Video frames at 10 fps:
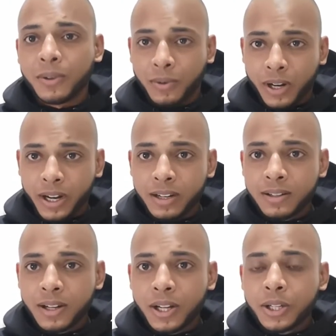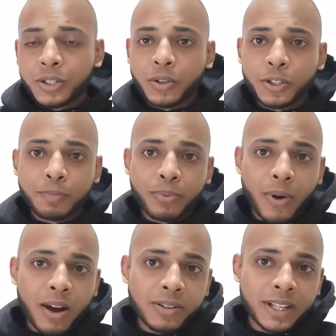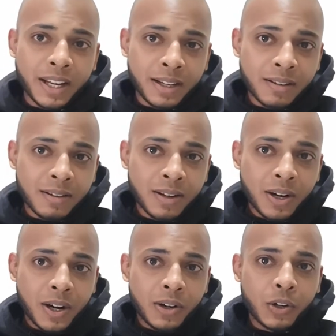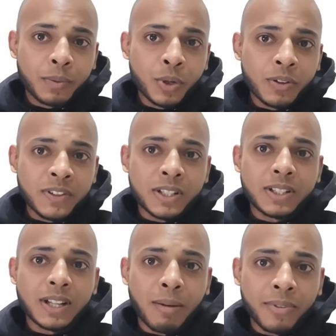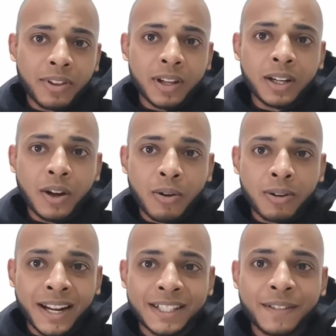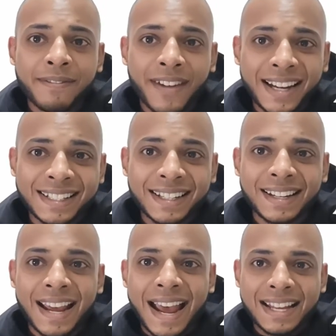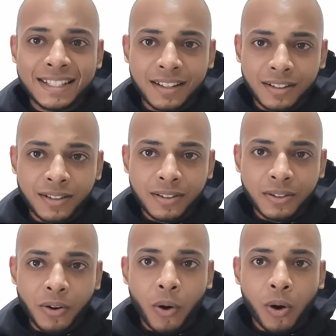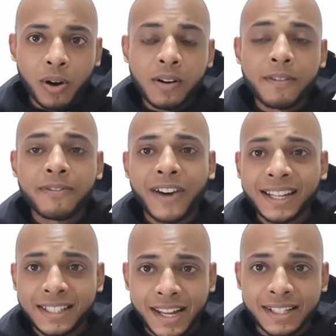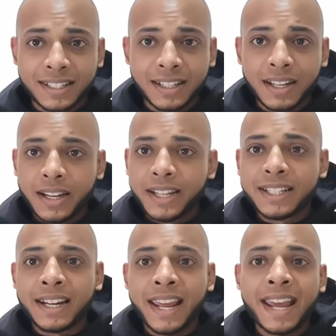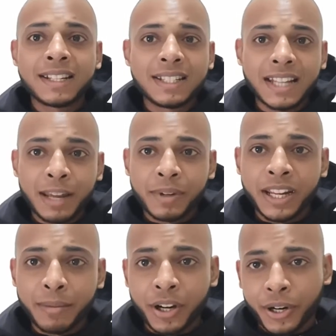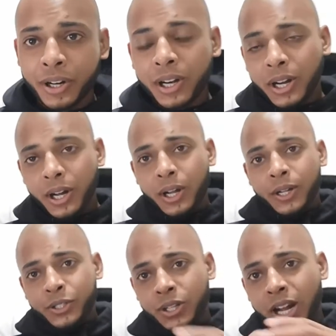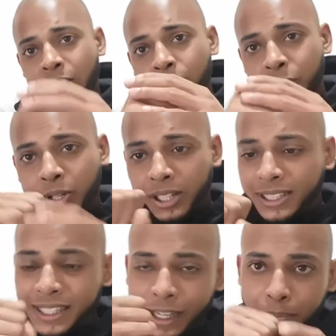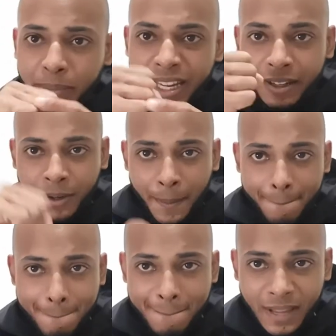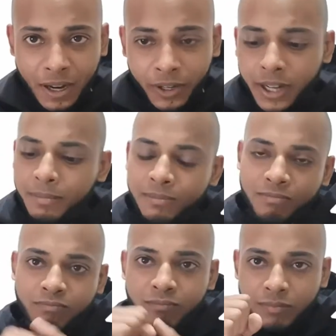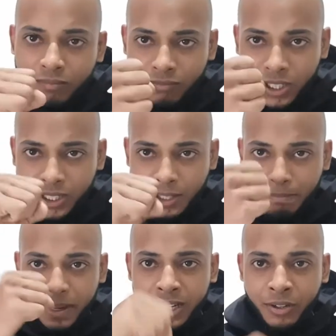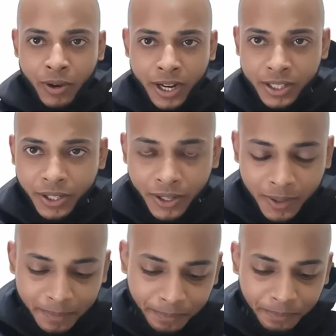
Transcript: right? So sprouting removes something known as phytic acid or phytase. It's an enzyme inhibitor. So now you got this little bean, okay? This is a bean right here.